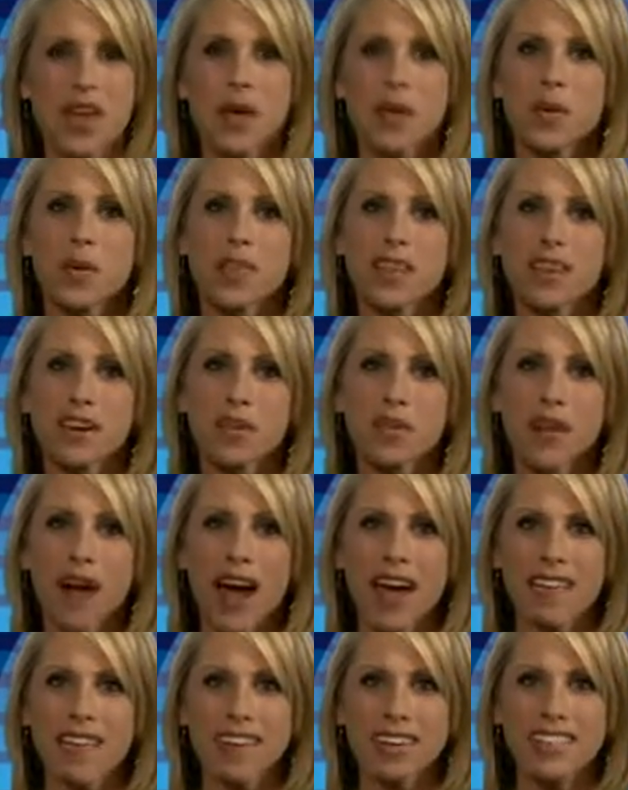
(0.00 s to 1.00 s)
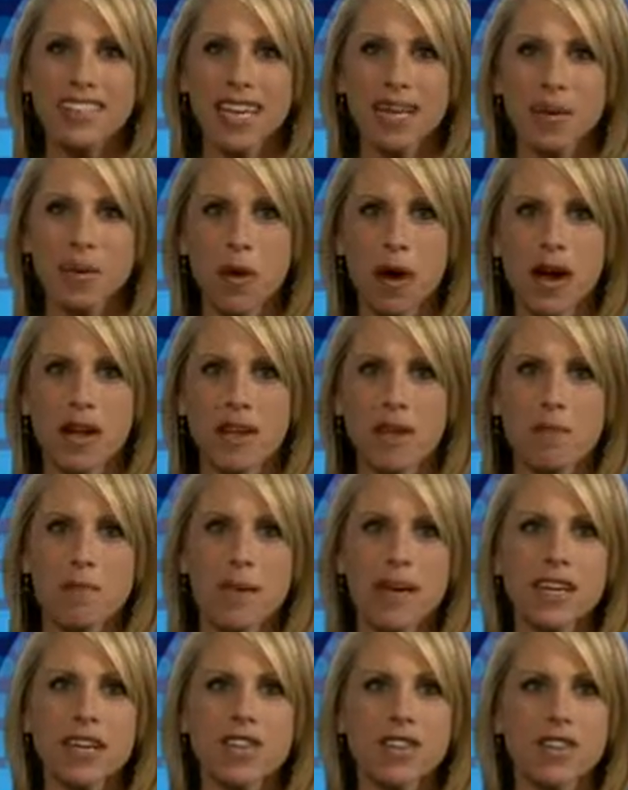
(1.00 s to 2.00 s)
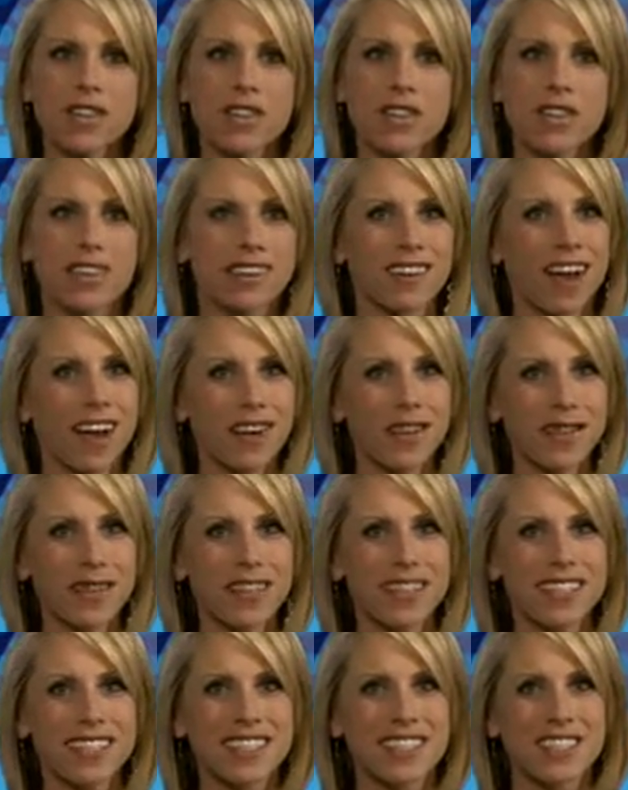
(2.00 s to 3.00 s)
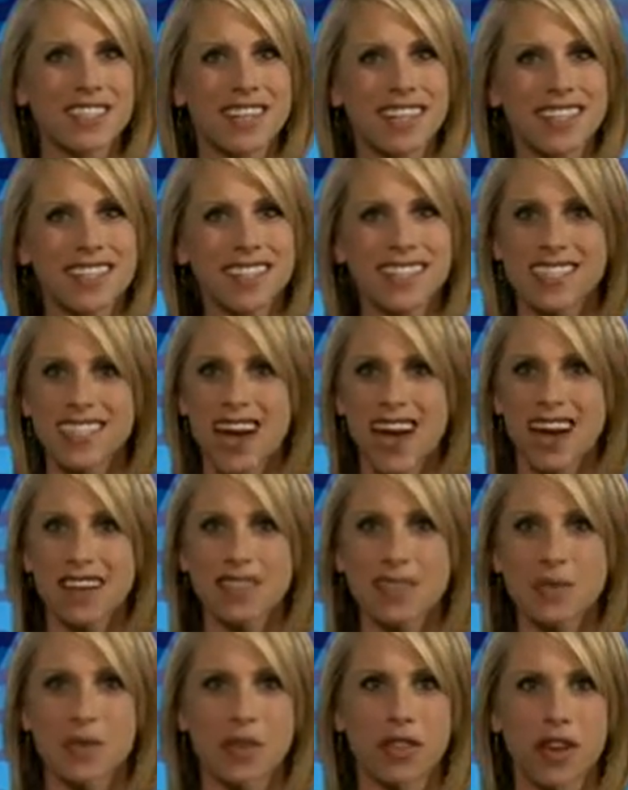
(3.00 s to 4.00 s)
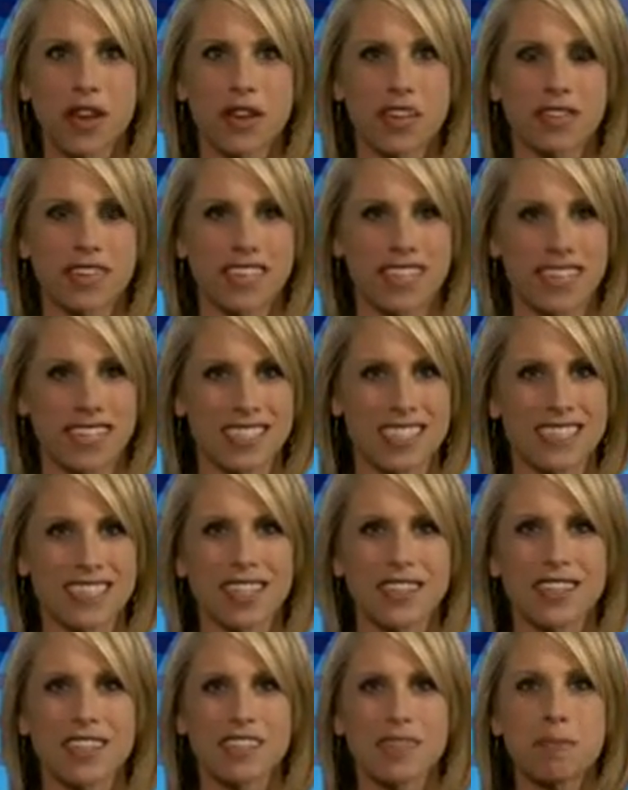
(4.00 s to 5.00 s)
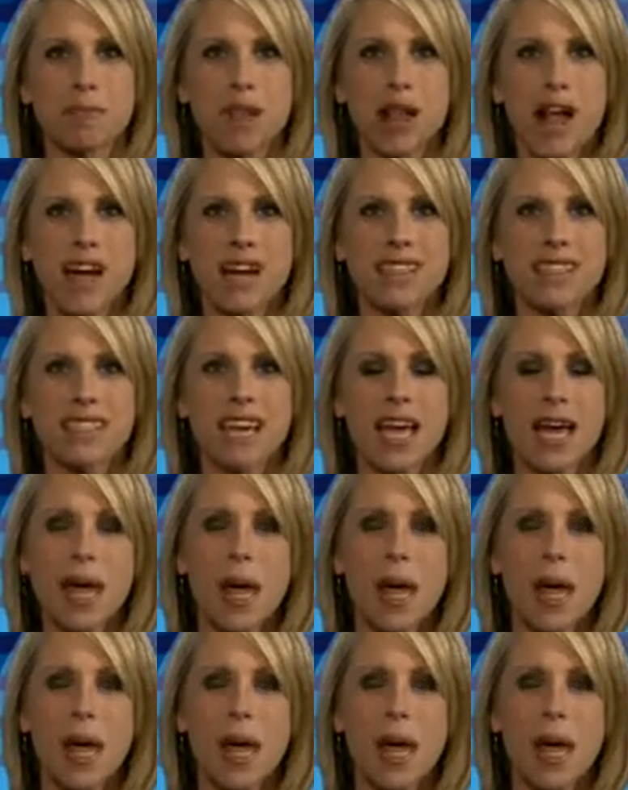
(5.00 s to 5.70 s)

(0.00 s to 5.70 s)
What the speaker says: When they arrive on day 1, make sure that not only is their desk stocked with all of the necessary supplies,